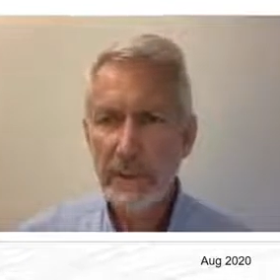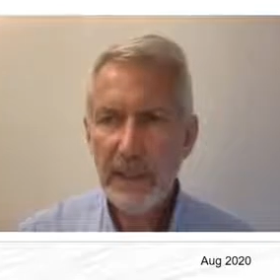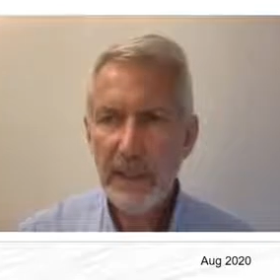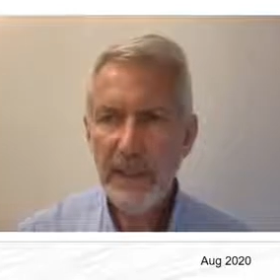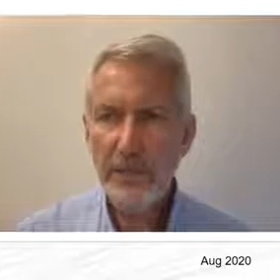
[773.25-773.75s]

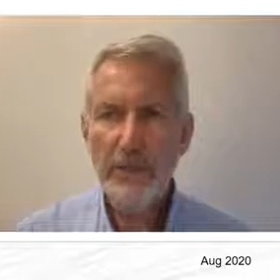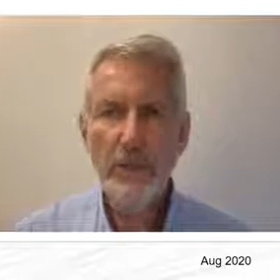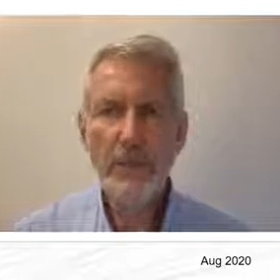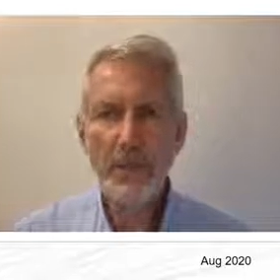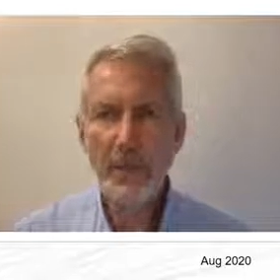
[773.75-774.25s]
and a
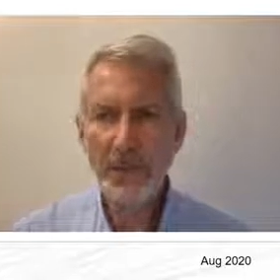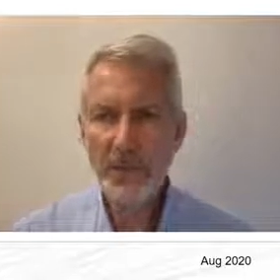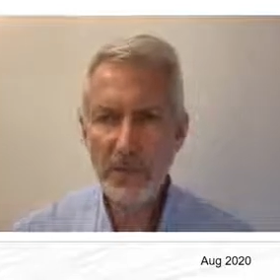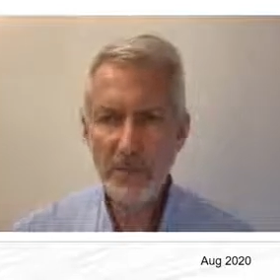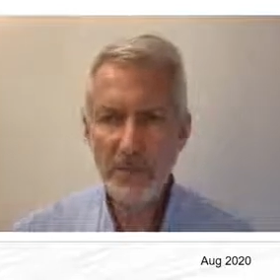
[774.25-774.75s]
good
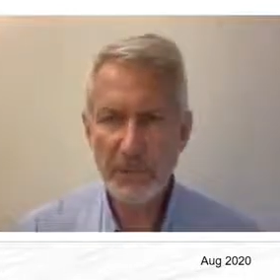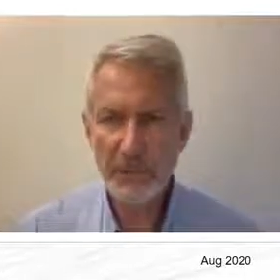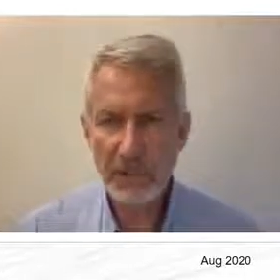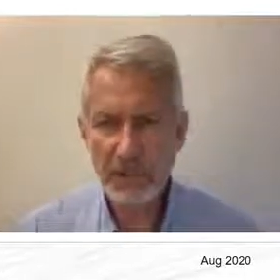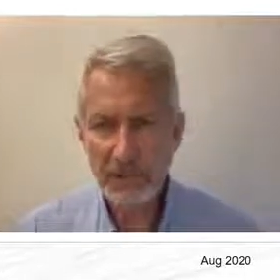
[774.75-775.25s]
proportion of the
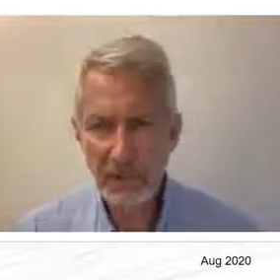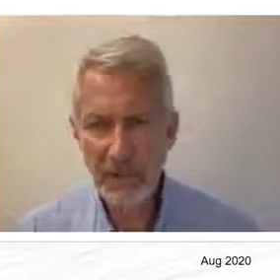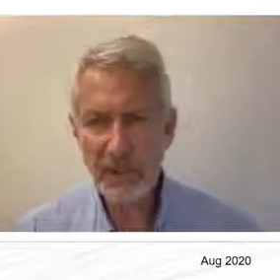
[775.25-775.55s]
machines